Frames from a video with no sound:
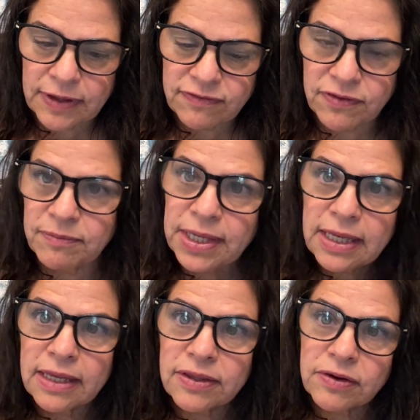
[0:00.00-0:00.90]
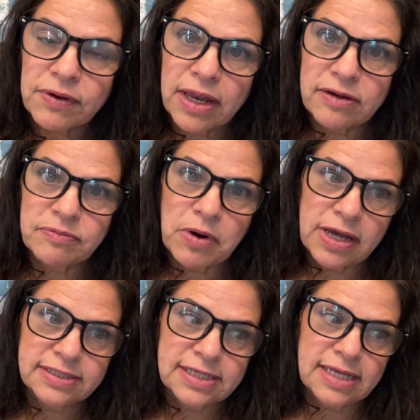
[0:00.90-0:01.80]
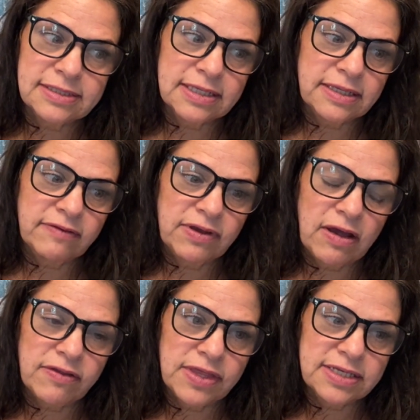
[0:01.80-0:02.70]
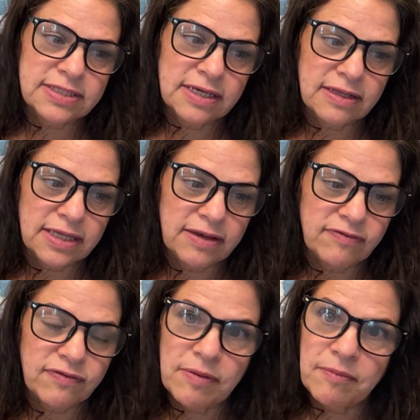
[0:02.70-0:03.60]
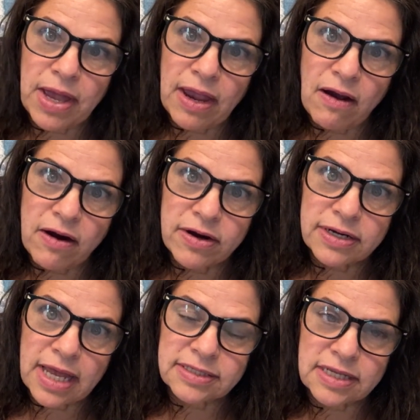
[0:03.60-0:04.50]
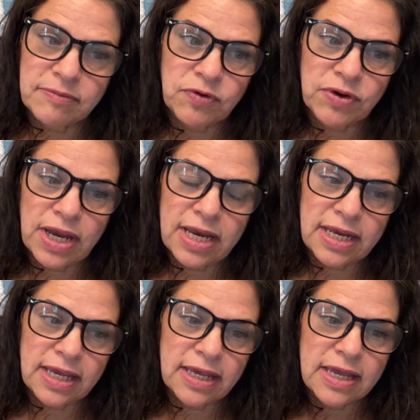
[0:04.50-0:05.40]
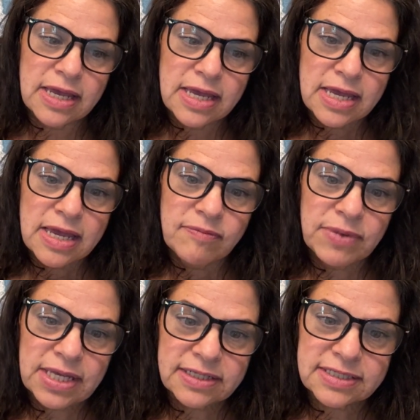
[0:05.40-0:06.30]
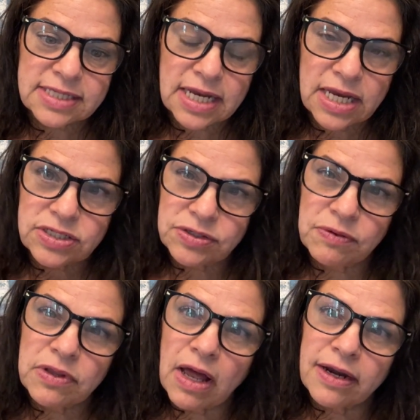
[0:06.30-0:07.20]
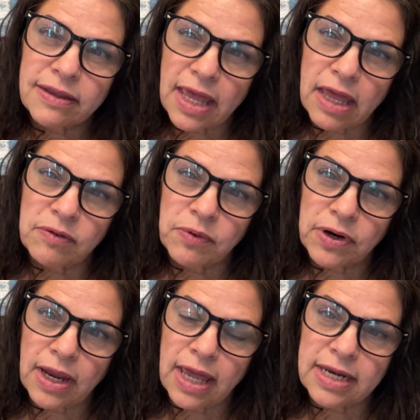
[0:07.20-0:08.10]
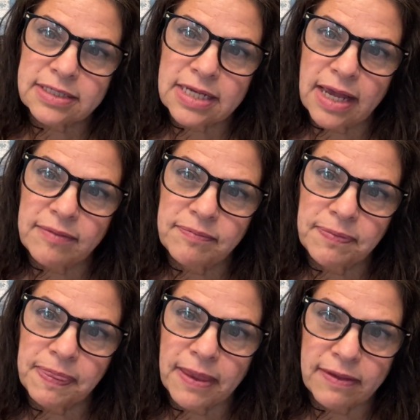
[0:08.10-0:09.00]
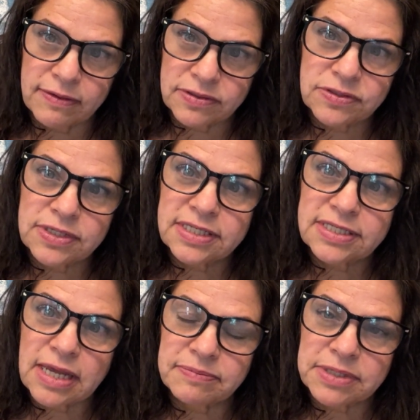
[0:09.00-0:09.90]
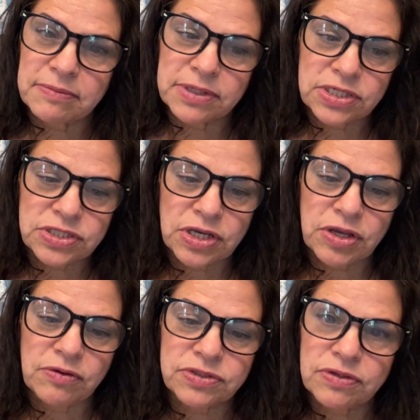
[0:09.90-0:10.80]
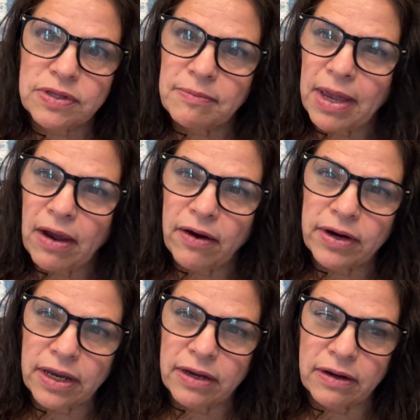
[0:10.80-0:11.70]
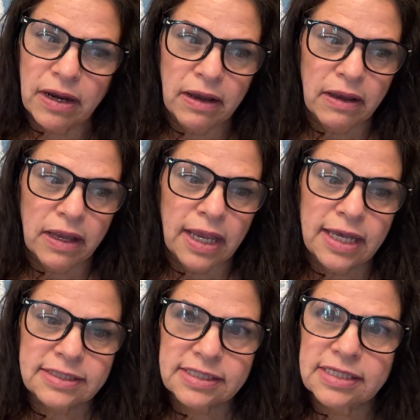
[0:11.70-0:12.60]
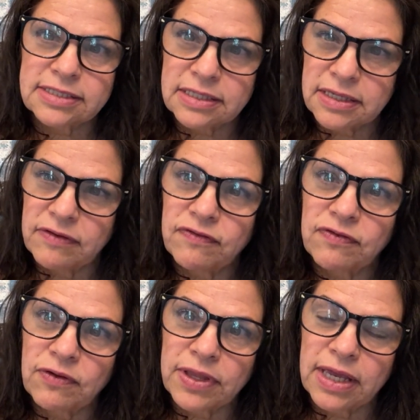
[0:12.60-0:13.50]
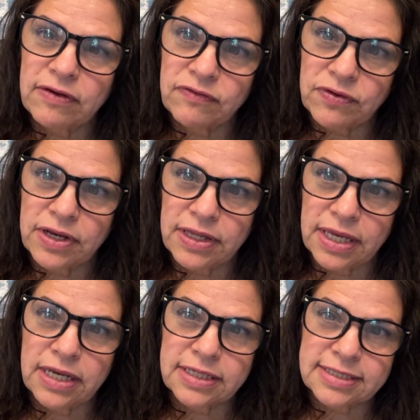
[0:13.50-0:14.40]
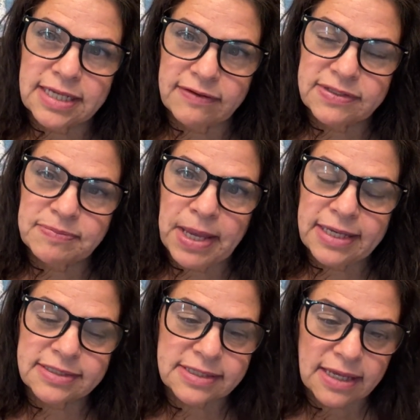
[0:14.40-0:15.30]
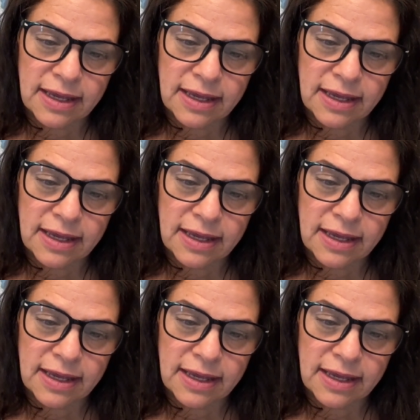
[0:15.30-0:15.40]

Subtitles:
for me, the creative process and living authentically from my heart as I'm creating means that I do a lot of the head work ahead of time. These are these steps I'm going to show you so that my heart can exist and live fully and freely in a safe space.